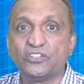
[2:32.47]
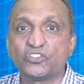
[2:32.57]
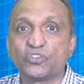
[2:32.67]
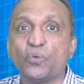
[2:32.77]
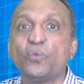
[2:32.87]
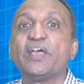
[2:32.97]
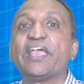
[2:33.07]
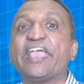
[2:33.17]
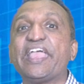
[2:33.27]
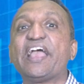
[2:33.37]
So
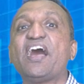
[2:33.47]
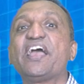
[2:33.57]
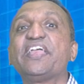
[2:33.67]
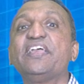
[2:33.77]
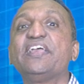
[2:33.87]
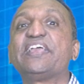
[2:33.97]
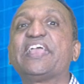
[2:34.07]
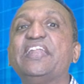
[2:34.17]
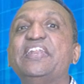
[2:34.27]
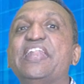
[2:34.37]
AI
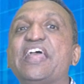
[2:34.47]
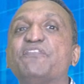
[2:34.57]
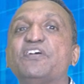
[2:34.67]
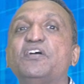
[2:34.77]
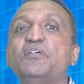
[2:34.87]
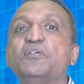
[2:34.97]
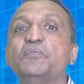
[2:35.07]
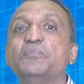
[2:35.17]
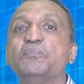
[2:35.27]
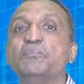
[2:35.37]
can never
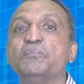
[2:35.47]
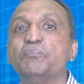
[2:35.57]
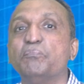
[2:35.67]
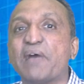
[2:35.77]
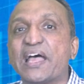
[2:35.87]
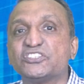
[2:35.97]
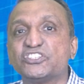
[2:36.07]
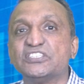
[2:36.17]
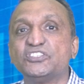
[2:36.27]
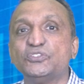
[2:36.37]

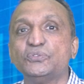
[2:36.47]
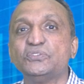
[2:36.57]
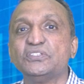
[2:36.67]
match the two.